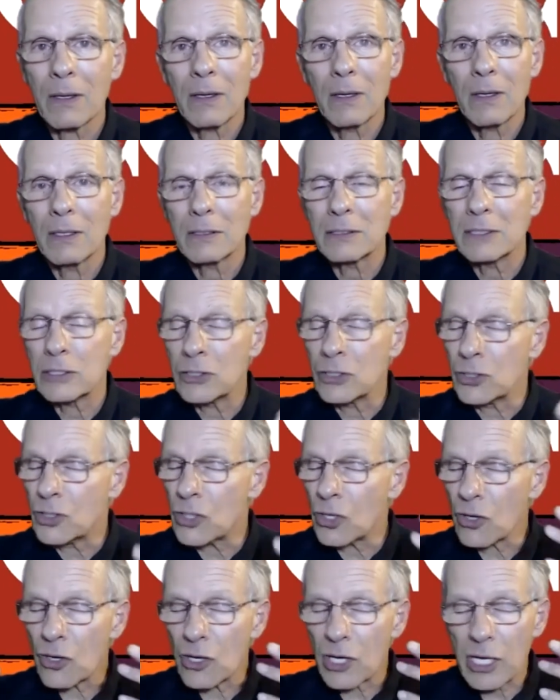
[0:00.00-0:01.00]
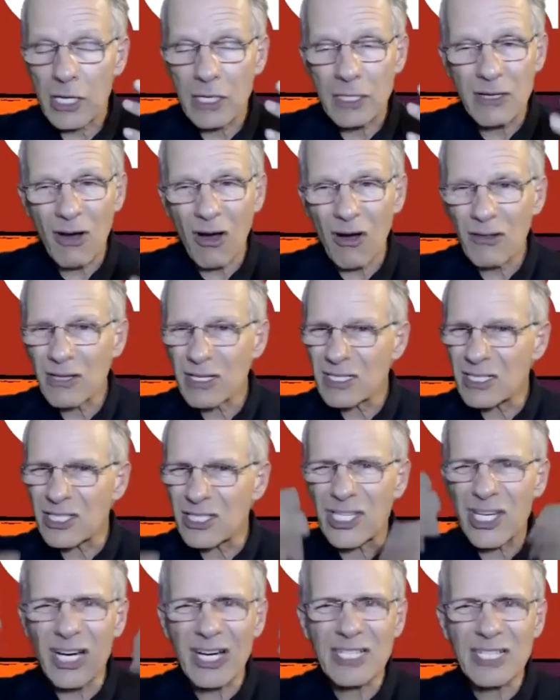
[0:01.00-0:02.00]
it's dirty. All this
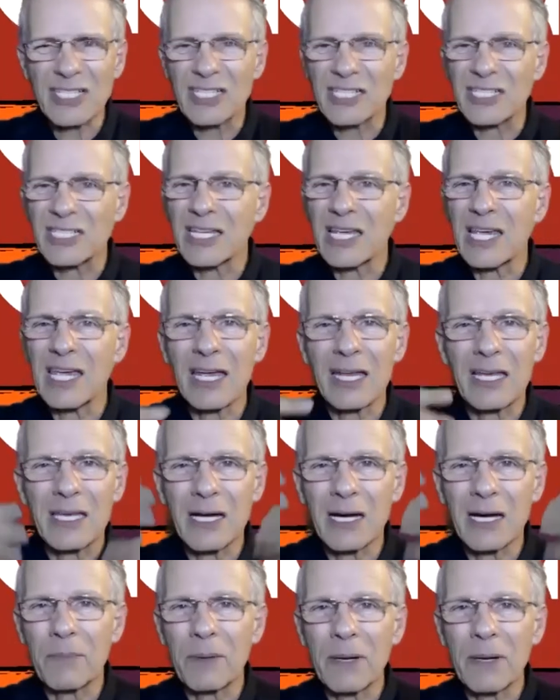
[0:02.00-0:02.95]
dust is kicked up.